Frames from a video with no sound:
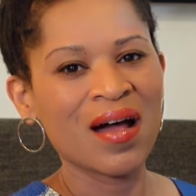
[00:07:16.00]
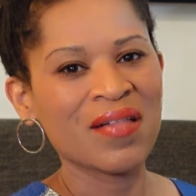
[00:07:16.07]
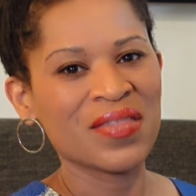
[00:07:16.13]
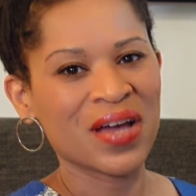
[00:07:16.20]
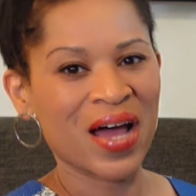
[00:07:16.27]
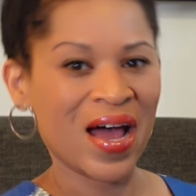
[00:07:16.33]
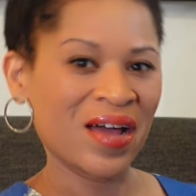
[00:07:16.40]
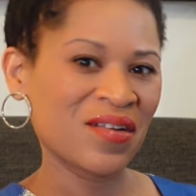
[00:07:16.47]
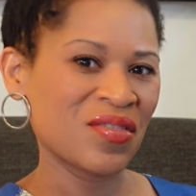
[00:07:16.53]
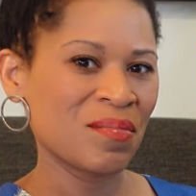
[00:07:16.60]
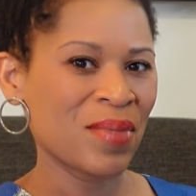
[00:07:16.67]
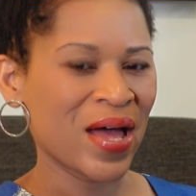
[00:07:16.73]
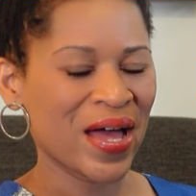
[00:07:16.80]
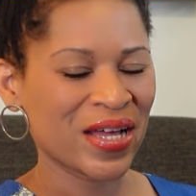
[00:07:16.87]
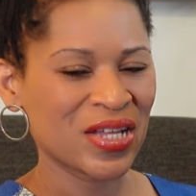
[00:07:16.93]
The height of the
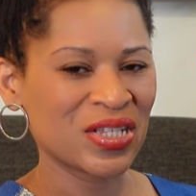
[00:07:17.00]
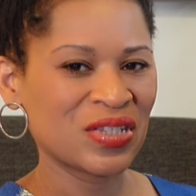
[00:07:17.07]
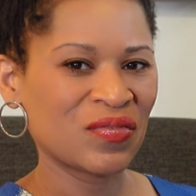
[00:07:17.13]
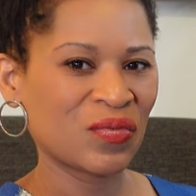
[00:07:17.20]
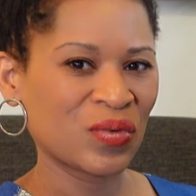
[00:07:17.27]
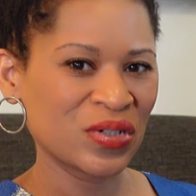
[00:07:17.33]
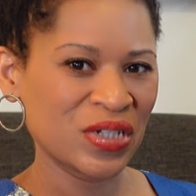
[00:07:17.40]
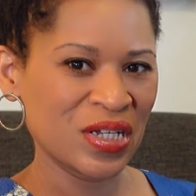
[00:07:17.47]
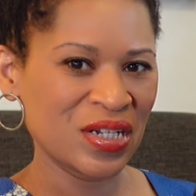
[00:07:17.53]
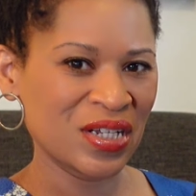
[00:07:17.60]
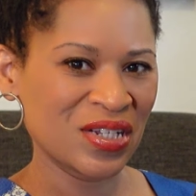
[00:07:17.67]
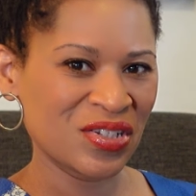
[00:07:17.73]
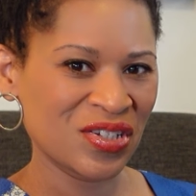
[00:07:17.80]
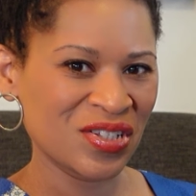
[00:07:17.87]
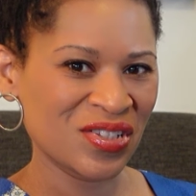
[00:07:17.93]
bag is 14
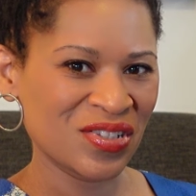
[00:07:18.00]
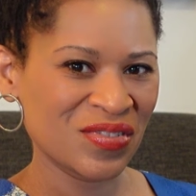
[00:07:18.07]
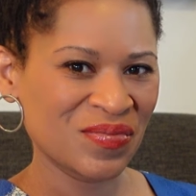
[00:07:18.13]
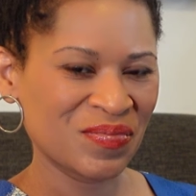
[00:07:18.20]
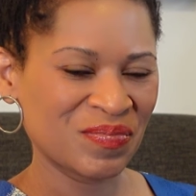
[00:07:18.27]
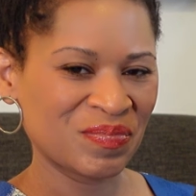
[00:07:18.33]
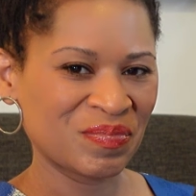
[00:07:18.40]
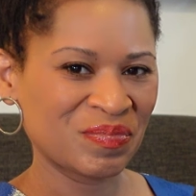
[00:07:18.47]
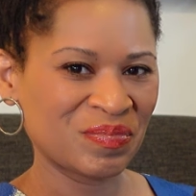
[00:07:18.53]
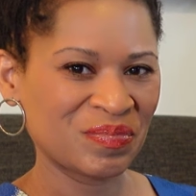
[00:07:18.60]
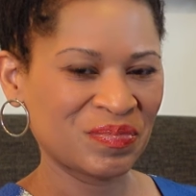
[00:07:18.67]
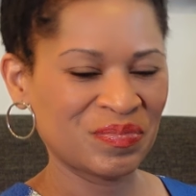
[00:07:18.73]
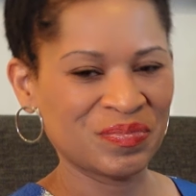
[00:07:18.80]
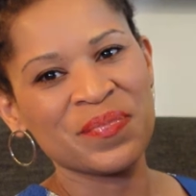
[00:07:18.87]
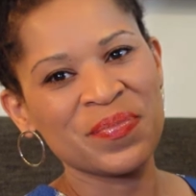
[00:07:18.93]
inches.
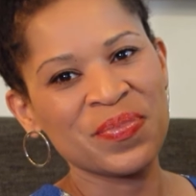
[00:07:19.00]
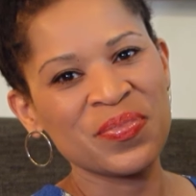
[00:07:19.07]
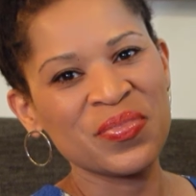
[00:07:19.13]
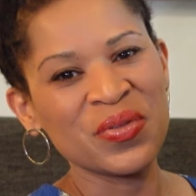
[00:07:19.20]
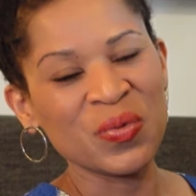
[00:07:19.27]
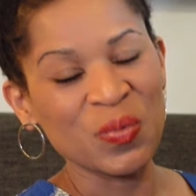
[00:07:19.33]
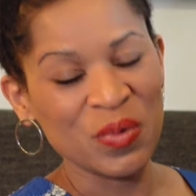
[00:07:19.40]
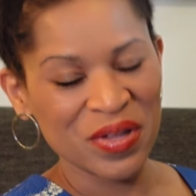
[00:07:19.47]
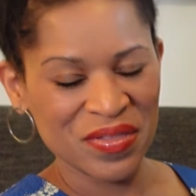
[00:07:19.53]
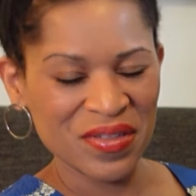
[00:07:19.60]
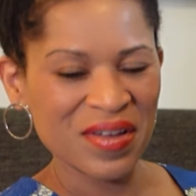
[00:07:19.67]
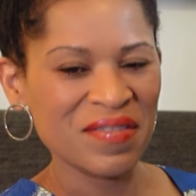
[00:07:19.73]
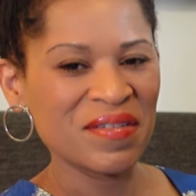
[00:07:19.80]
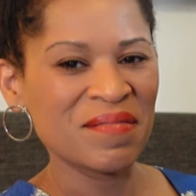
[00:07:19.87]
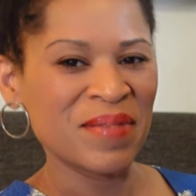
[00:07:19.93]
The width
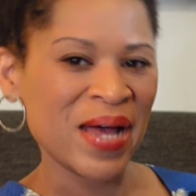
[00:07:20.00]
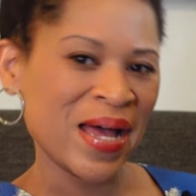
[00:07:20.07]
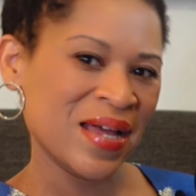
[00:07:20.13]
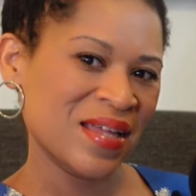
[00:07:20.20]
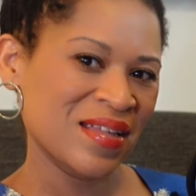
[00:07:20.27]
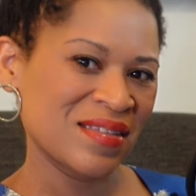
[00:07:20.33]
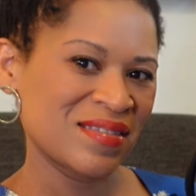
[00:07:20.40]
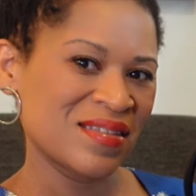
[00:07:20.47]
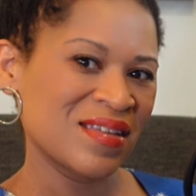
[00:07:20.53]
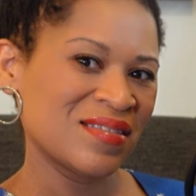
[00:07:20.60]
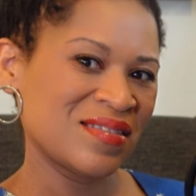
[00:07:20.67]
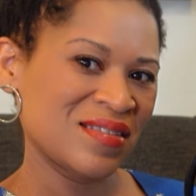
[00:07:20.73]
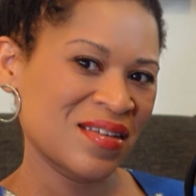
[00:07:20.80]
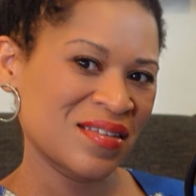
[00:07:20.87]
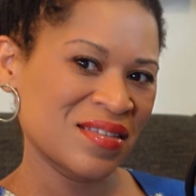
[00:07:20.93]
of the bag is
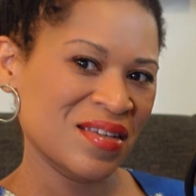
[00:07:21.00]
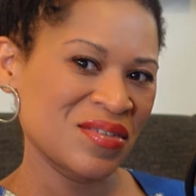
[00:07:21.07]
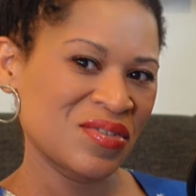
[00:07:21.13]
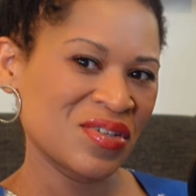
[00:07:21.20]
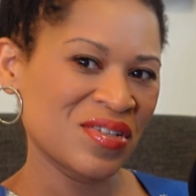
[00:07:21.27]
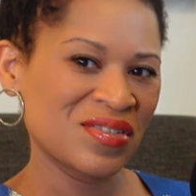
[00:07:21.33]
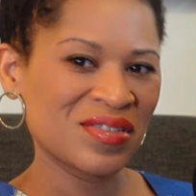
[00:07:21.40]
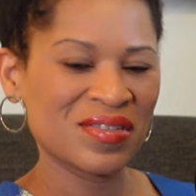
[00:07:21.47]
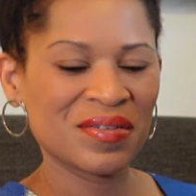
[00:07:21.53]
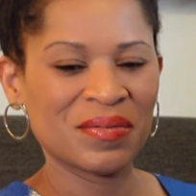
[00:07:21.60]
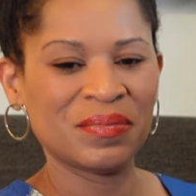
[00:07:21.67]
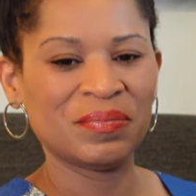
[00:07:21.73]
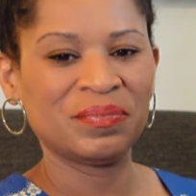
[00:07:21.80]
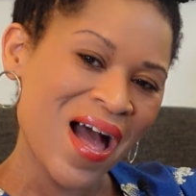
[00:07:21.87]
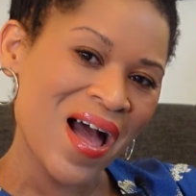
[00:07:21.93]
6 inches.
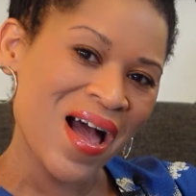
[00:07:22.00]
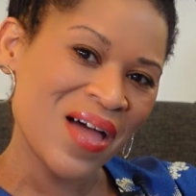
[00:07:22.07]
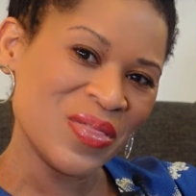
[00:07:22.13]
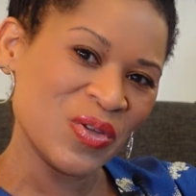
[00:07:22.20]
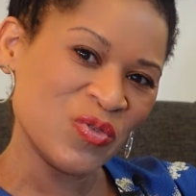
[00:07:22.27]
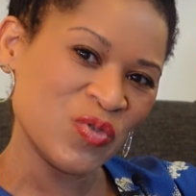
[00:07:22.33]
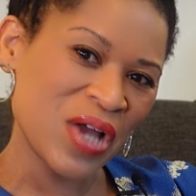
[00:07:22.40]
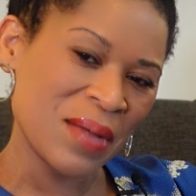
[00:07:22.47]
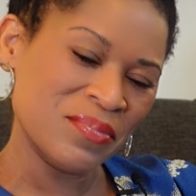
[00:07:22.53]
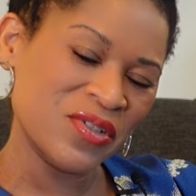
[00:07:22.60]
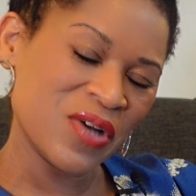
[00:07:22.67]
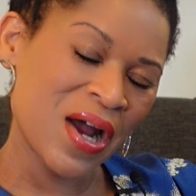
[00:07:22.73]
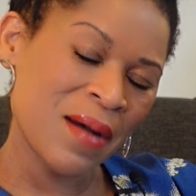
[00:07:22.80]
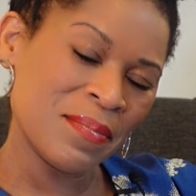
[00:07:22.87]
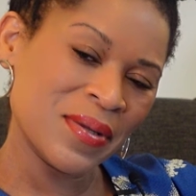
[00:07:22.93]
And the strap
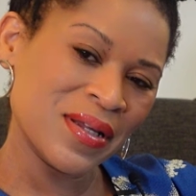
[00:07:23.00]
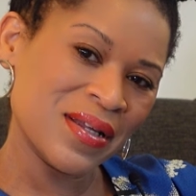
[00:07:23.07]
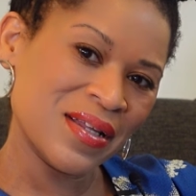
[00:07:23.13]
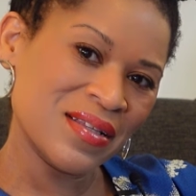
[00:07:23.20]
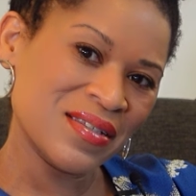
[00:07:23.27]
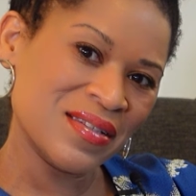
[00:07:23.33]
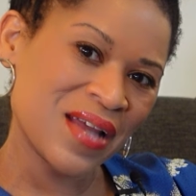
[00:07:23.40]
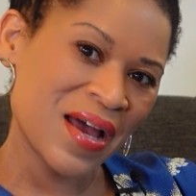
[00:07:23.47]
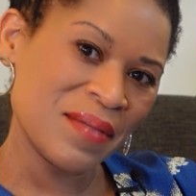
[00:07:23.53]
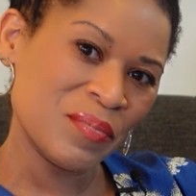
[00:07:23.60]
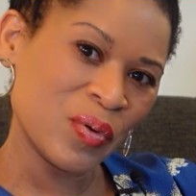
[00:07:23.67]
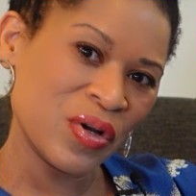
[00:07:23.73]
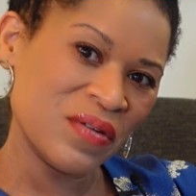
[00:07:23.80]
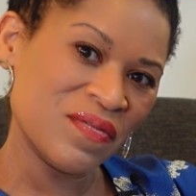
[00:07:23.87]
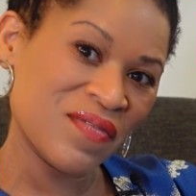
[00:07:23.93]
drop is
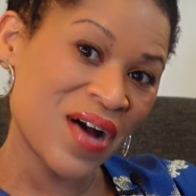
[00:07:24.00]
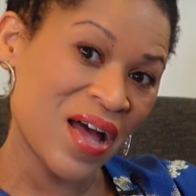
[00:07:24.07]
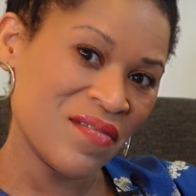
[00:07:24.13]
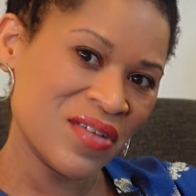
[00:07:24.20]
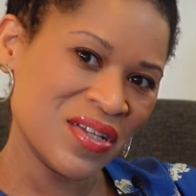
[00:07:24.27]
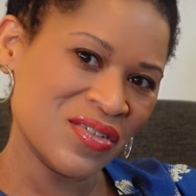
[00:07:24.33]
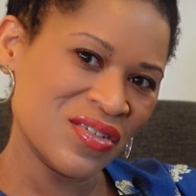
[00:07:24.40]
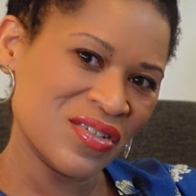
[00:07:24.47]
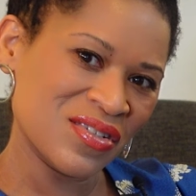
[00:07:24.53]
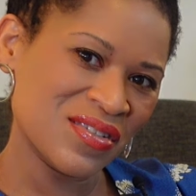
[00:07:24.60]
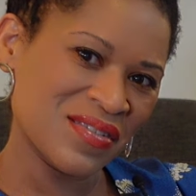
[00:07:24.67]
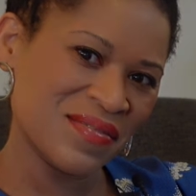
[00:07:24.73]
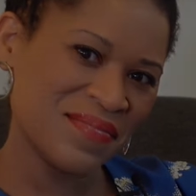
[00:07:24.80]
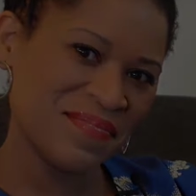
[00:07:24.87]
9.5 inches.